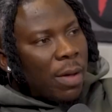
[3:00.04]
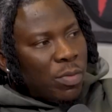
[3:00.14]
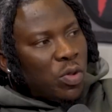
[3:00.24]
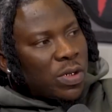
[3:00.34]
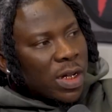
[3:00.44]

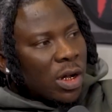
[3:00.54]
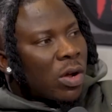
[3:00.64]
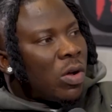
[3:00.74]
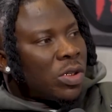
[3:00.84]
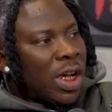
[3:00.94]
music and
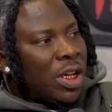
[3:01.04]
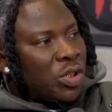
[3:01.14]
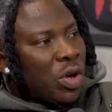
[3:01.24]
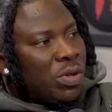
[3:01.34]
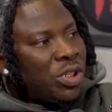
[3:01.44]
culture is
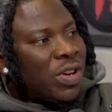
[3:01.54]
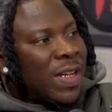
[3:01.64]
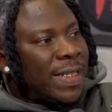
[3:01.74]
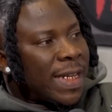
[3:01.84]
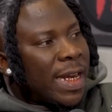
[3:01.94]
always
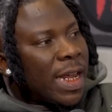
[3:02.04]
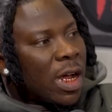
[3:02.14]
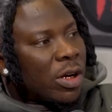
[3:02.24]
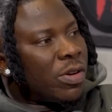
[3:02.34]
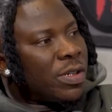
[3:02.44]
transcending
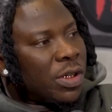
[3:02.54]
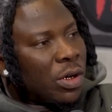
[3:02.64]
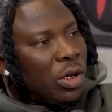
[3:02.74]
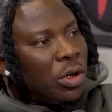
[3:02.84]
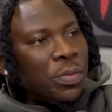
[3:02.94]
across the
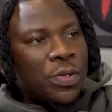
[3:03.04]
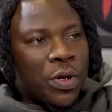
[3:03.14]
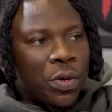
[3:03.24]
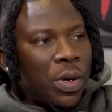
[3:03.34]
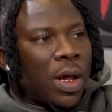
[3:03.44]
globe.
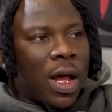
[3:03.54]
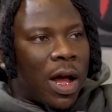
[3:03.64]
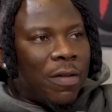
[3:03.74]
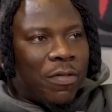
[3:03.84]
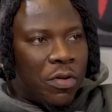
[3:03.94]
So
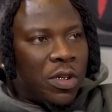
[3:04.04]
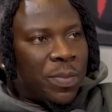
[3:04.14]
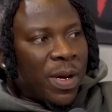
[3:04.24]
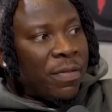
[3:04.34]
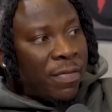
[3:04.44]
I've always
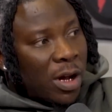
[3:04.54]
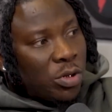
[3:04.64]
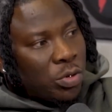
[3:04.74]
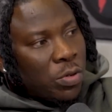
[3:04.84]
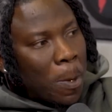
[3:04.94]
been a fan
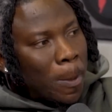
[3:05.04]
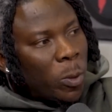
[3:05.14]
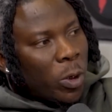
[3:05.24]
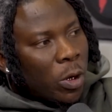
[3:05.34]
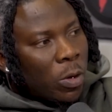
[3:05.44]
too,
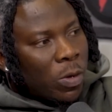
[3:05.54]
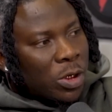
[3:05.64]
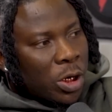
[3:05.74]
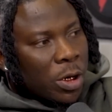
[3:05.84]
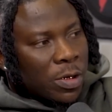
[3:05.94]
you know,
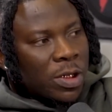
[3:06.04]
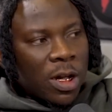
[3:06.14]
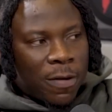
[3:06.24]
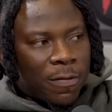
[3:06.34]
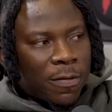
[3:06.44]
watching your stuff.